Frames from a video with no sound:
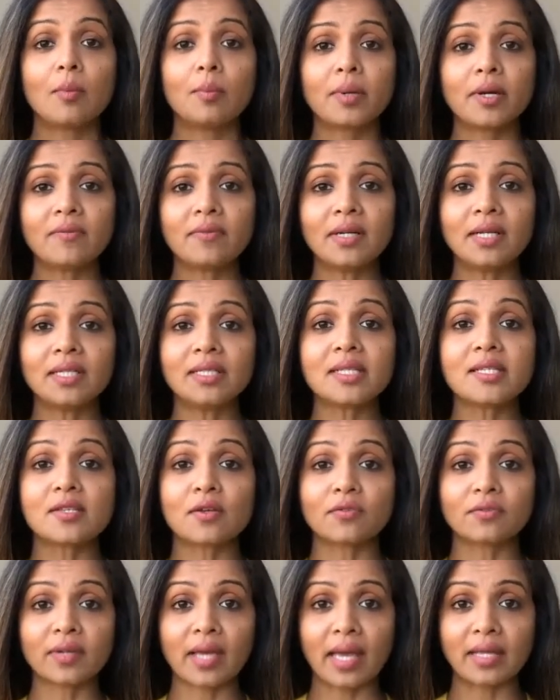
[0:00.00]
Prevalence
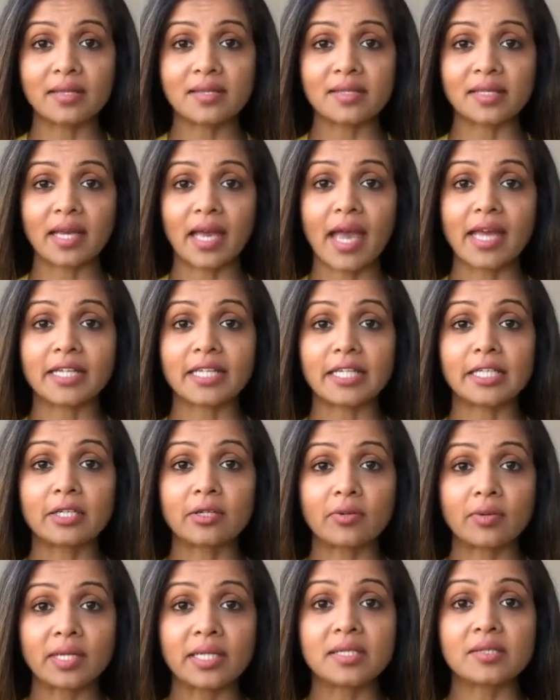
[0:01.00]
of cancer had
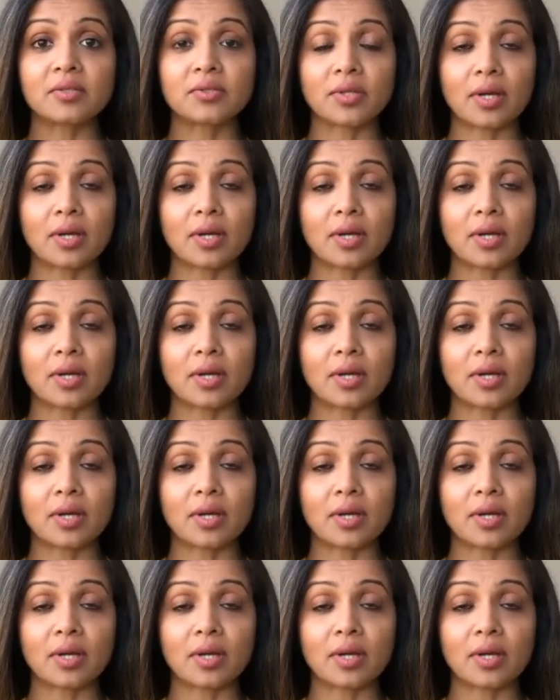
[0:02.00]
increased